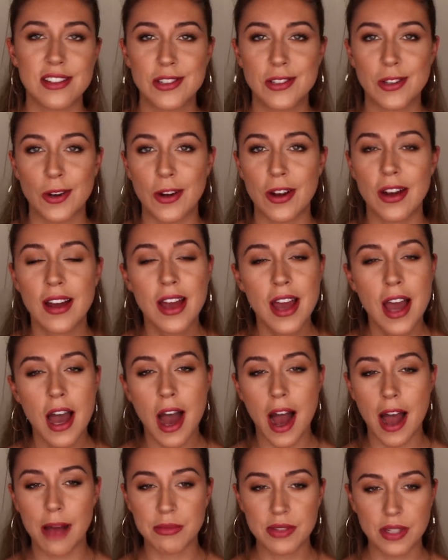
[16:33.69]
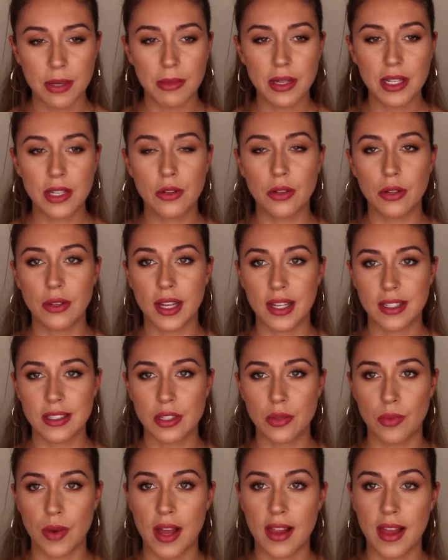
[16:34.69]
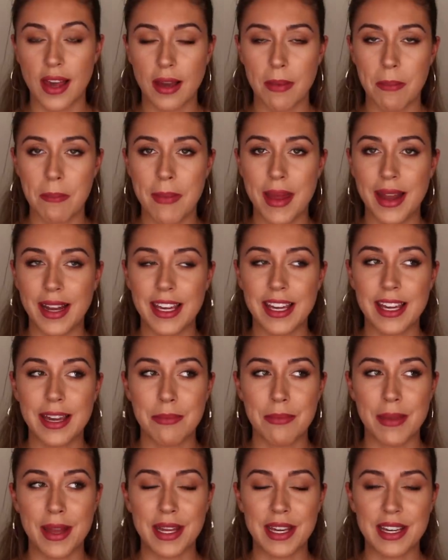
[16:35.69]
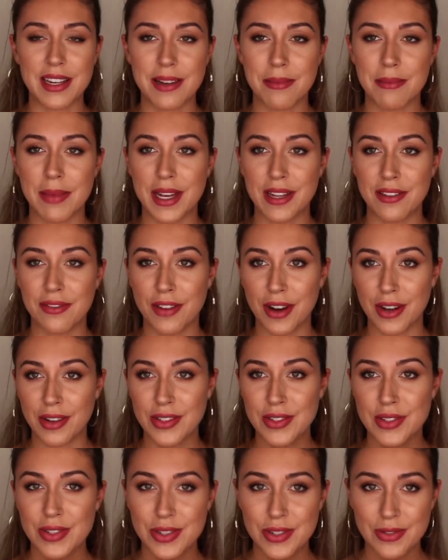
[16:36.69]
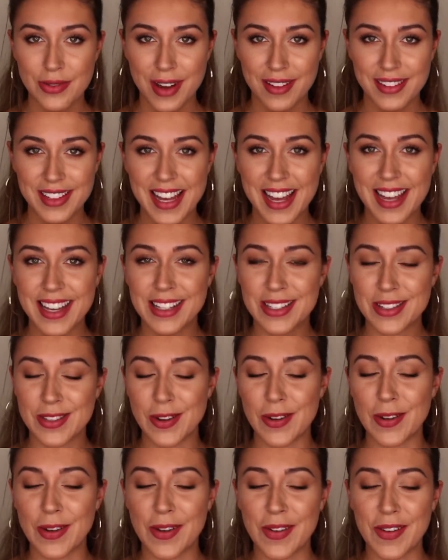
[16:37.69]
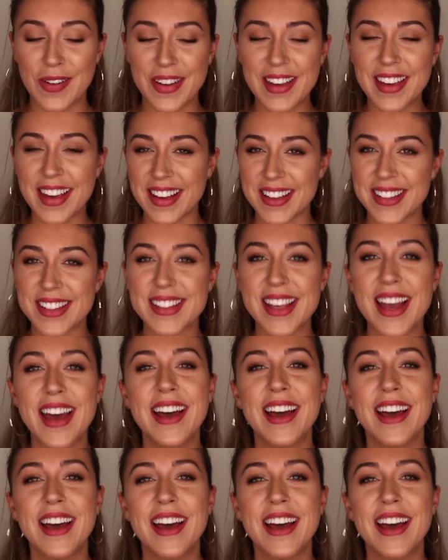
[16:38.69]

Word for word: So I'm somebody who likes to wear like many fragrances throughout the day. So yes.